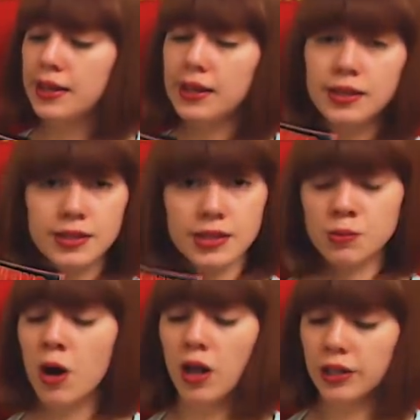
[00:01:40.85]
it's
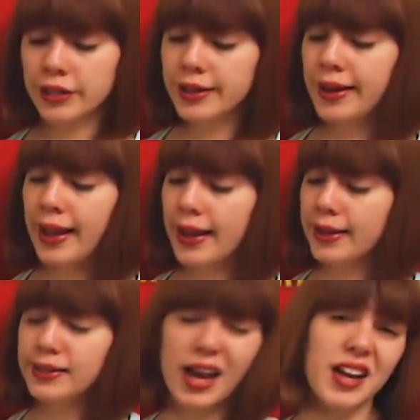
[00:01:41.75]
smaller
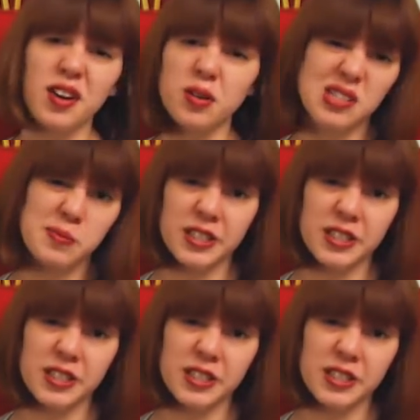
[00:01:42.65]
and I know this